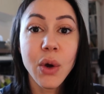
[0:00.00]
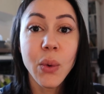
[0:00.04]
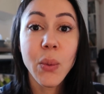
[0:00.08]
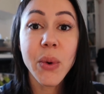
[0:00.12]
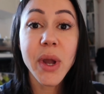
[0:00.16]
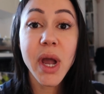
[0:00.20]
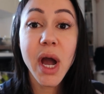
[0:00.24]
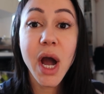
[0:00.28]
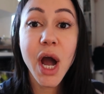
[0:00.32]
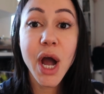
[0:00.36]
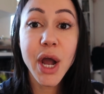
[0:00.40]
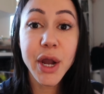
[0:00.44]

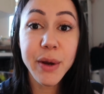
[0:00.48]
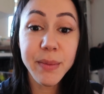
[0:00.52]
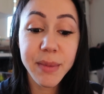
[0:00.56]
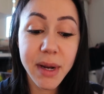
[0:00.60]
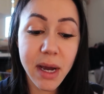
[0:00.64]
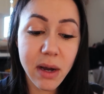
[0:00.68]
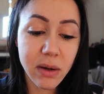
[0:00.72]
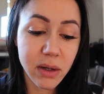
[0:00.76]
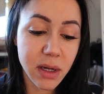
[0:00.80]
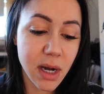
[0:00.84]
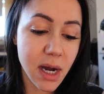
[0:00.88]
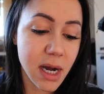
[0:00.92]
We are home
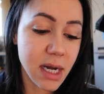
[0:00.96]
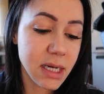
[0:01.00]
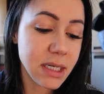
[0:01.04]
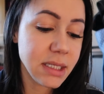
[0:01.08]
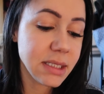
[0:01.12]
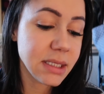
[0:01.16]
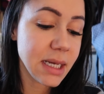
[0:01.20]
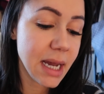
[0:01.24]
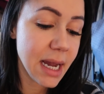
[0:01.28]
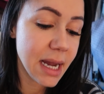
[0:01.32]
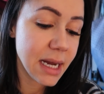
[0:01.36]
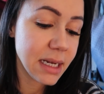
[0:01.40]
now,
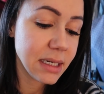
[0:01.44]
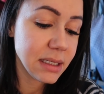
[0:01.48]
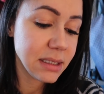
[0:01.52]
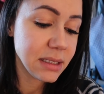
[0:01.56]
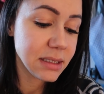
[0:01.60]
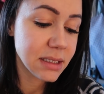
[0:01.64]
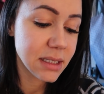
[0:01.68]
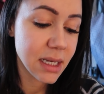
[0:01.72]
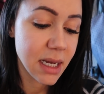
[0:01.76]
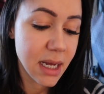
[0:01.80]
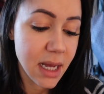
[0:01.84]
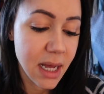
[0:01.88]
guys,
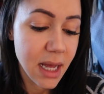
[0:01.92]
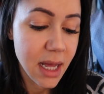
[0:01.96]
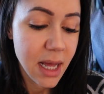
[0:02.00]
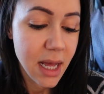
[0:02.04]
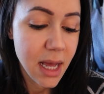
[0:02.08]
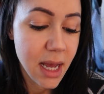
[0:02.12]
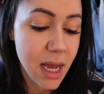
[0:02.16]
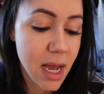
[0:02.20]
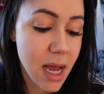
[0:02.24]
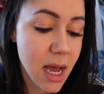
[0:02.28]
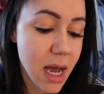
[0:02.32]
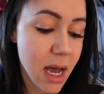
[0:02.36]
and
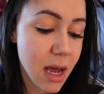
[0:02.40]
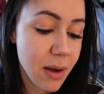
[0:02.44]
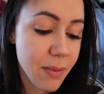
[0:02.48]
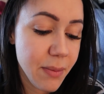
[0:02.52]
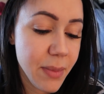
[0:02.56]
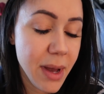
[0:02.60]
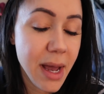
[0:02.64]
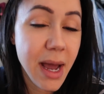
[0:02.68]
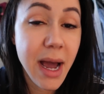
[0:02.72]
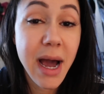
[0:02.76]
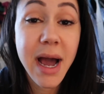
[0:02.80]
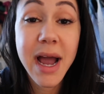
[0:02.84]

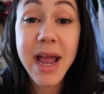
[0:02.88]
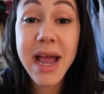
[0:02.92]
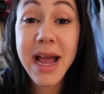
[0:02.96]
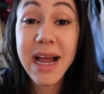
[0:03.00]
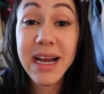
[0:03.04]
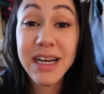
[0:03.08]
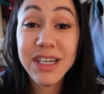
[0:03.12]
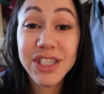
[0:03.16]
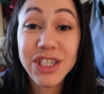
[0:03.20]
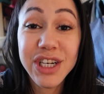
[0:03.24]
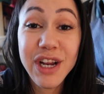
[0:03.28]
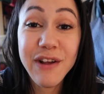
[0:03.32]
I
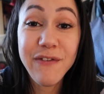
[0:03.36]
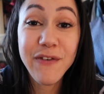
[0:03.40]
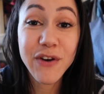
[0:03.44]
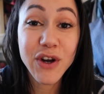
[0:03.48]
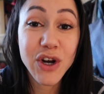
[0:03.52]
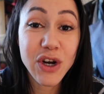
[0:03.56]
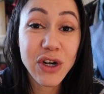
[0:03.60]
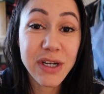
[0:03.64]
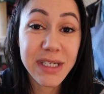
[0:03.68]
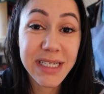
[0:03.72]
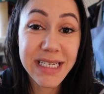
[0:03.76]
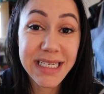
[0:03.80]
actually
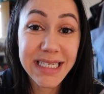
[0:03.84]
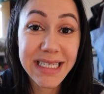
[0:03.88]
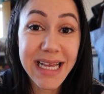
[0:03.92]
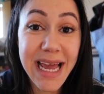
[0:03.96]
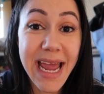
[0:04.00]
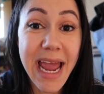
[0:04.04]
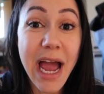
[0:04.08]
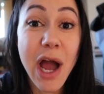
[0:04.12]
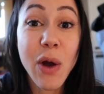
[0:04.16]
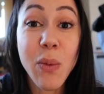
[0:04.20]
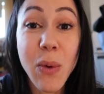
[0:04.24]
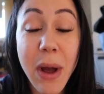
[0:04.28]
forgot to
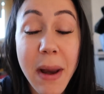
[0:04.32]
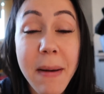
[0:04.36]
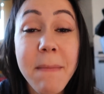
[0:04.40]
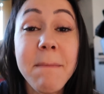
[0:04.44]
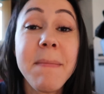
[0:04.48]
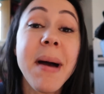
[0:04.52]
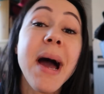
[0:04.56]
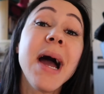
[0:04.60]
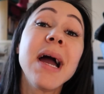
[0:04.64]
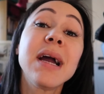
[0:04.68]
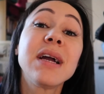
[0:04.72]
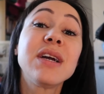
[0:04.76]
say, I
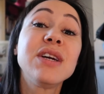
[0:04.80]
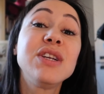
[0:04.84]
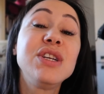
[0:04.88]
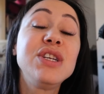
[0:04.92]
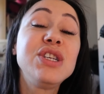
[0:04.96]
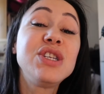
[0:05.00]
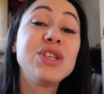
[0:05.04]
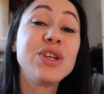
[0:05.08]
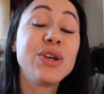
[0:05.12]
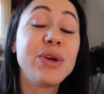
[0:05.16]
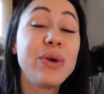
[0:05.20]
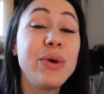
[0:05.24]
went back
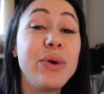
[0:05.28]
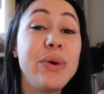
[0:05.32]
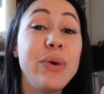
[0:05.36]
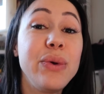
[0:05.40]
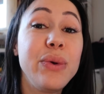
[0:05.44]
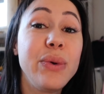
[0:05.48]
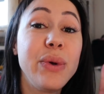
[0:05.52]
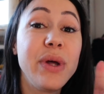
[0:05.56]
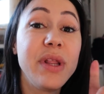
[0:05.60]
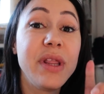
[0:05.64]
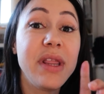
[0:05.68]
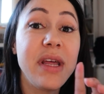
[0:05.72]

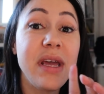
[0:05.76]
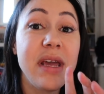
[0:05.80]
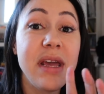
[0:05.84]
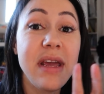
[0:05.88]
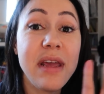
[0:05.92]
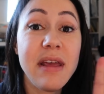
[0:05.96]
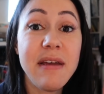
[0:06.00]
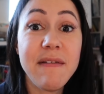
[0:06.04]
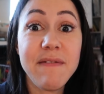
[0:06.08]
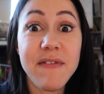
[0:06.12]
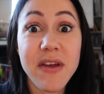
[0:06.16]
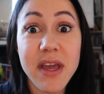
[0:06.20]
to
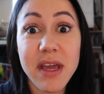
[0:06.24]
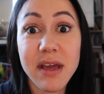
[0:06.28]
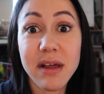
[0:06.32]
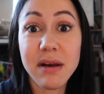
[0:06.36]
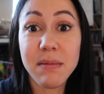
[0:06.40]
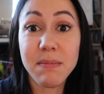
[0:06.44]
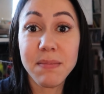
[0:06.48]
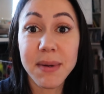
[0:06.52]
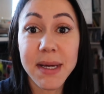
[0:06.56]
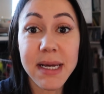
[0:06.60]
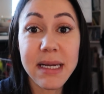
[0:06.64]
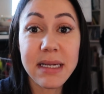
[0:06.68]
the
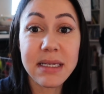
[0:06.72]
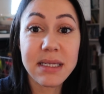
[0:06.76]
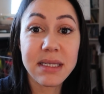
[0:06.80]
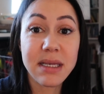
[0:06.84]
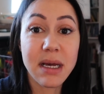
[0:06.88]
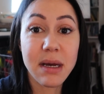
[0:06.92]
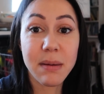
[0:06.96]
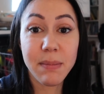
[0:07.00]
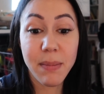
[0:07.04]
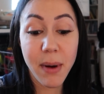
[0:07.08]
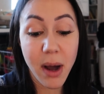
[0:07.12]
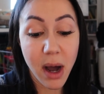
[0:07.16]
vegan
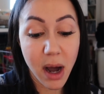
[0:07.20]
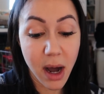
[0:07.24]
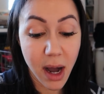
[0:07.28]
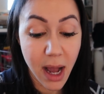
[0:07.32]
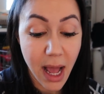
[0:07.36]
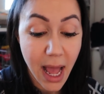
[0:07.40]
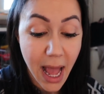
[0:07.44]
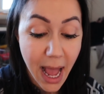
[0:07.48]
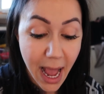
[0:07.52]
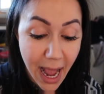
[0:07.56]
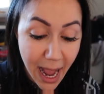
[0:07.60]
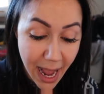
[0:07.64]
pizza
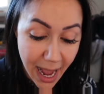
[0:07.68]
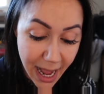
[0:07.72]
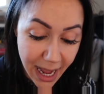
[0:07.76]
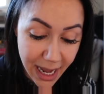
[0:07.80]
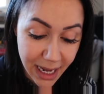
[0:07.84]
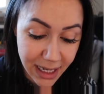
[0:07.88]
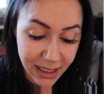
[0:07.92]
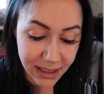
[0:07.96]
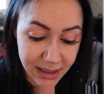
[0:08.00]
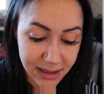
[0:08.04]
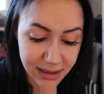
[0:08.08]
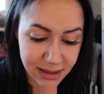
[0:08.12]
part,
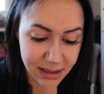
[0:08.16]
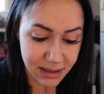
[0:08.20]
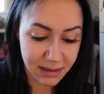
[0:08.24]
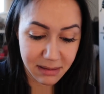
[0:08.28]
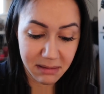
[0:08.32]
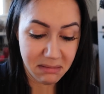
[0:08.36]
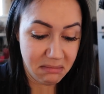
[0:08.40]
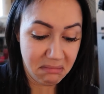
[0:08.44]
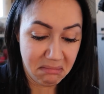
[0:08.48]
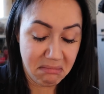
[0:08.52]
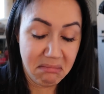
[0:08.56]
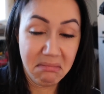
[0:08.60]
and
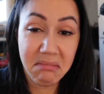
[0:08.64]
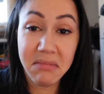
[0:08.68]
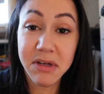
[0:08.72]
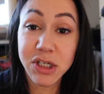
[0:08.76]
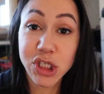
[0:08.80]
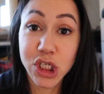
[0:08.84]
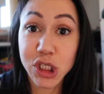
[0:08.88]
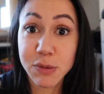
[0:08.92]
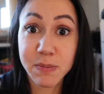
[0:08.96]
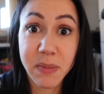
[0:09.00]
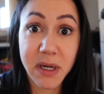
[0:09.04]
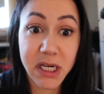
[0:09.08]

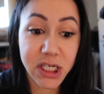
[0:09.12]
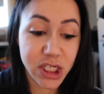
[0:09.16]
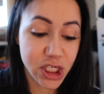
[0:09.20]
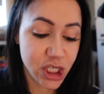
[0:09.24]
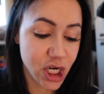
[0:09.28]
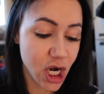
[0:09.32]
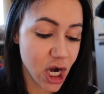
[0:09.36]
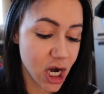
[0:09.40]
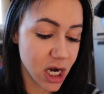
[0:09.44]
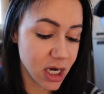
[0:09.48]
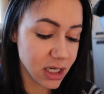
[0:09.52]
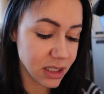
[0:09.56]
just by
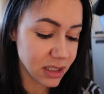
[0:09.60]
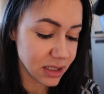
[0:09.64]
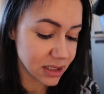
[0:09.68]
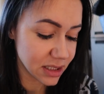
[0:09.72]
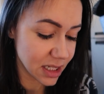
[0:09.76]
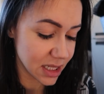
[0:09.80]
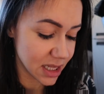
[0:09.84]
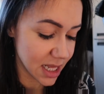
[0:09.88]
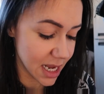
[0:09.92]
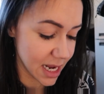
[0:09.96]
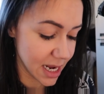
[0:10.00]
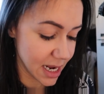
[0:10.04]
chance
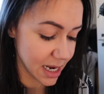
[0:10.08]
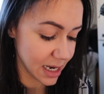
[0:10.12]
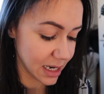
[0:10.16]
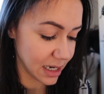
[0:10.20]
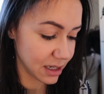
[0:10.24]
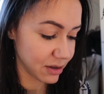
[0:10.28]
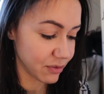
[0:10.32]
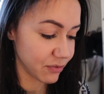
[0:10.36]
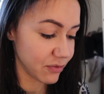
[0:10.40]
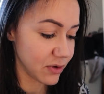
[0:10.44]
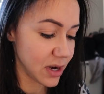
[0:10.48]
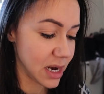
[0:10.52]
they
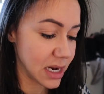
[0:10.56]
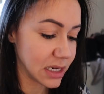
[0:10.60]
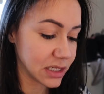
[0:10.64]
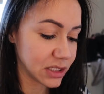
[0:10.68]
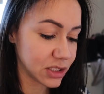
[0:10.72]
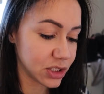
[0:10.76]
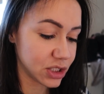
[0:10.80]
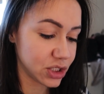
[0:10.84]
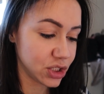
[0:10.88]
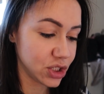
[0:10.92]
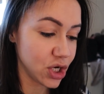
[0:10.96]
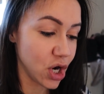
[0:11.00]
had
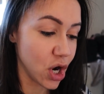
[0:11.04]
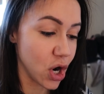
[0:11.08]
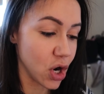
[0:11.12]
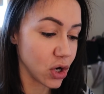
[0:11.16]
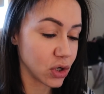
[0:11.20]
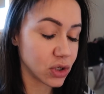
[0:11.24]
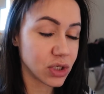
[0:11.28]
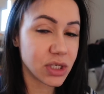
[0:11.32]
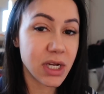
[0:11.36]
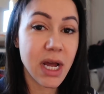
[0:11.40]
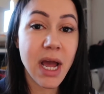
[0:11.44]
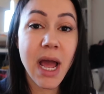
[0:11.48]

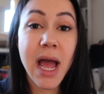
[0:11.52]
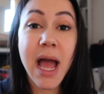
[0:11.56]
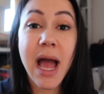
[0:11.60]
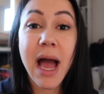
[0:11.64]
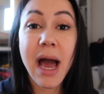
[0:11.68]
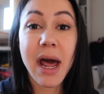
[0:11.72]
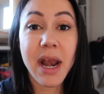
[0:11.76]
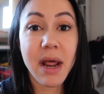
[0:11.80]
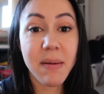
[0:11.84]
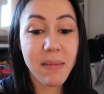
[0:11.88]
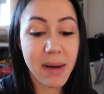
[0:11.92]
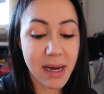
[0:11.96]
restocked,
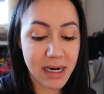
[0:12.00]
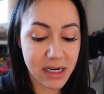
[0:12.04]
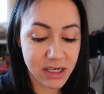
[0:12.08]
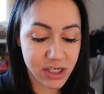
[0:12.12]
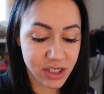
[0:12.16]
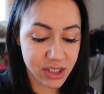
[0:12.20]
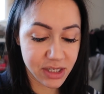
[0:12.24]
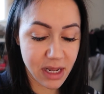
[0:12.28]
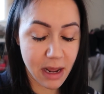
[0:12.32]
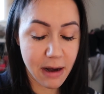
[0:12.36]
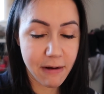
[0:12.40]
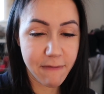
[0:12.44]
and I
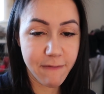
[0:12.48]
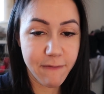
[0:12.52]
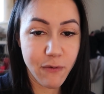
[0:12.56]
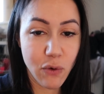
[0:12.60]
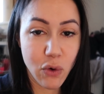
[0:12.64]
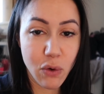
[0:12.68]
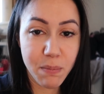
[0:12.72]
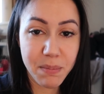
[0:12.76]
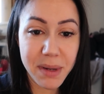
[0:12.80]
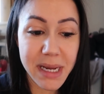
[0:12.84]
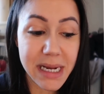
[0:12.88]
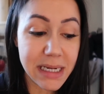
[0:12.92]
managed to get
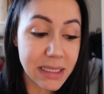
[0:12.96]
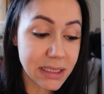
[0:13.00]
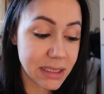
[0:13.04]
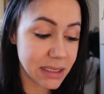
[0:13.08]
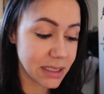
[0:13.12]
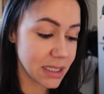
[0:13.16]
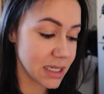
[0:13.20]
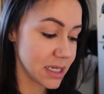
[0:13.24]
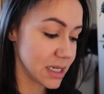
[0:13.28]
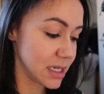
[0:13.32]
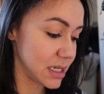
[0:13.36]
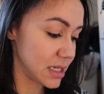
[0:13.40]
4
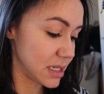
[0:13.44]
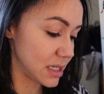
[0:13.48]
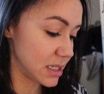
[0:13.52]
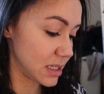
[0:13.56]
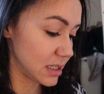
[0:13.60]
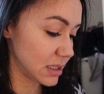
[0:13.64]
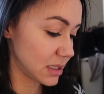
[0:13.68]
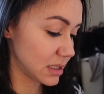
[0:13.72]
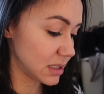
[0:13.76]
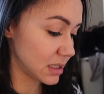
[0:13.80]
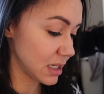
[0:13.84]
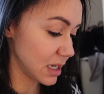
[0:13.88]

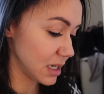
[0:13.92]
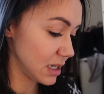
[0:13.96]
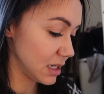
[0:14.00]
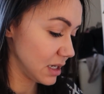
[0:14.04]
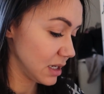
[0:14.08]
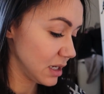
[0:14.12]
pizzas.